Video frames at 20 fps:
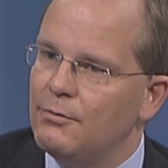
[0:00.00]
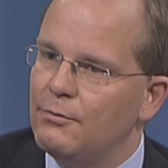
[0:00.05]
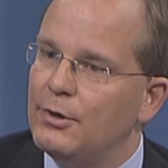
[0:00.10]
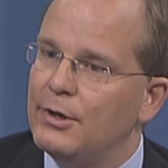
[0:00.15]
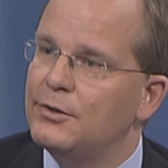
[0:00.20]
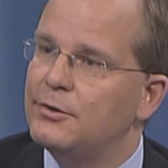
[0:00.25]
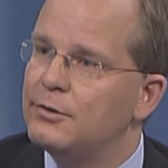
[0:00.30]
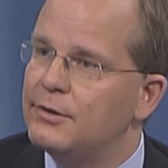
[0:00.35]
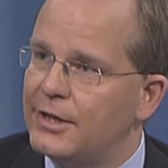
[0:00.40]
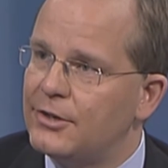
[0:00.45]

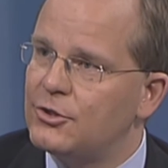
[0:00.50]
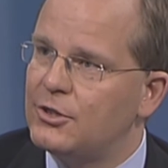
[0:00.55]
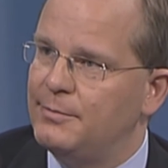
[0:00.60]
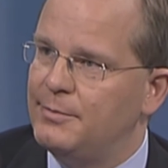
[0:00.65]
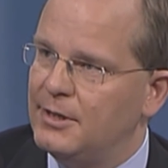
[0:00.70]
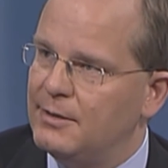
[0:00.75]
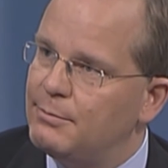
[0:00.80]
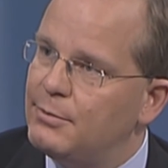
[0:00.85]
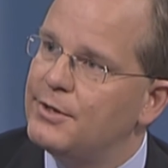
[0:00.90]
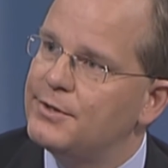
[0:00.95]
Well, it could actually
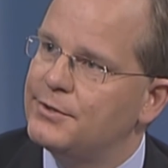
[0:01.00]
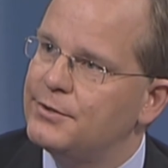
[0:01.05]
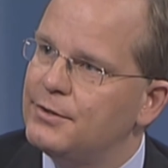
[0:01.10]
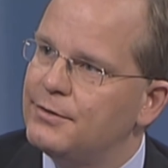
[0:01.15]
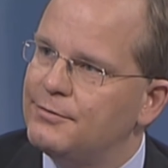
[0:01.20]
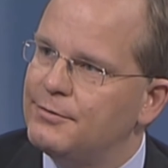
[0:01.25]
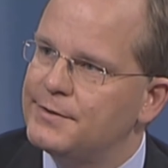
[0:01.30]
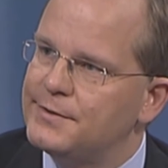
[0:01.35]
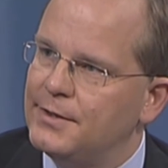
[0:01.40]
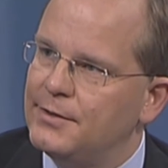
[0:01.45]
be a
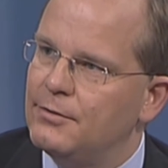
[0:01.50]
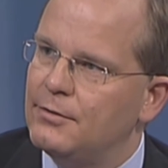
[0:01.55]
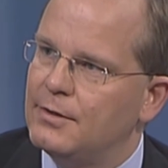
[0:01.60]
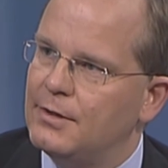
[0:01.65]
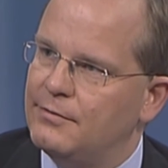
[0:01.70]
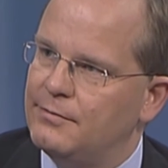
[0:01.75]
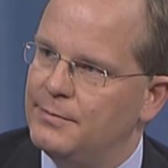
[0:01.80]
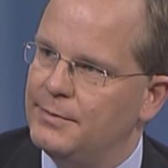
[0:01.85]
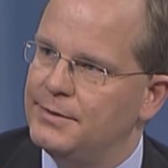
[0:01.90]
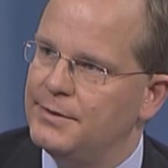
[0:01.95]
positive for central
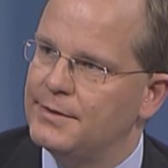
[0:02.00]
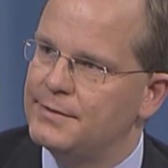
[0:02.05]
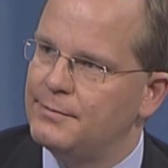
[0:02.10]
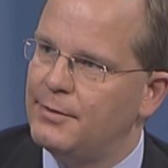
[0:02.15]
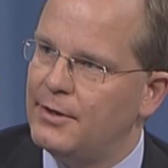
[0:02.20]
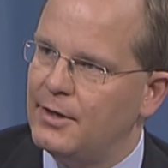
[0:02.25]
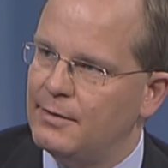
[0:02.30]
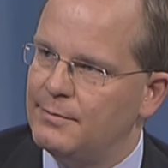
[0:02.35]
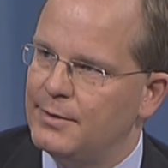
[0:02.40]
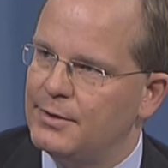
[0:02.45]
government as
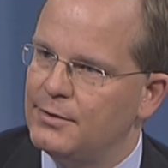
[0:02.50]
well,